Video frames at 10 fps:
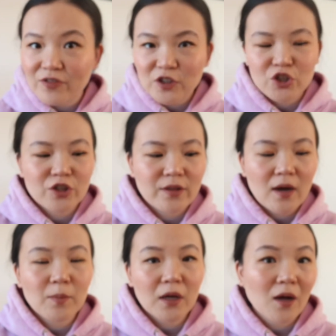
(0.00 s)
featured
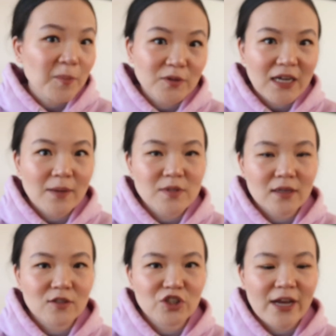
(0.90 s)
them a couple times
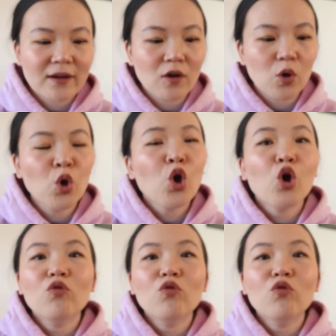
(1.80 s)
on the channel.